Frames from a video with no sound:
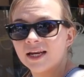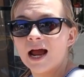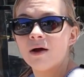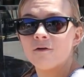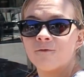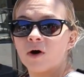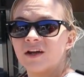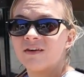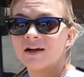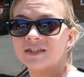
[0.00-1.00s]
I now have
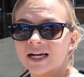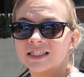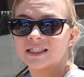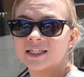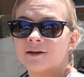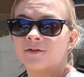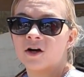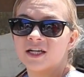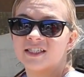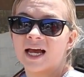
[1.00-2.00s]
45 seconds instead of
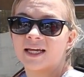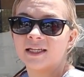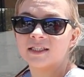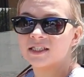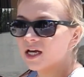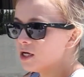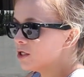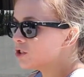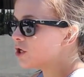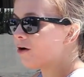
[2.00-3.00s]
30 seconds.
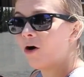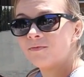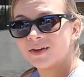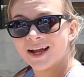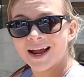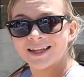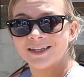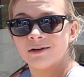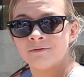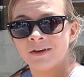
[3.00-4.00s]
So hopefully I can
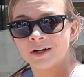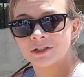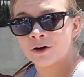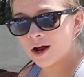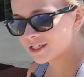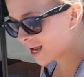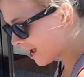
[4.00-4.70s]
do it. Fingers crossed,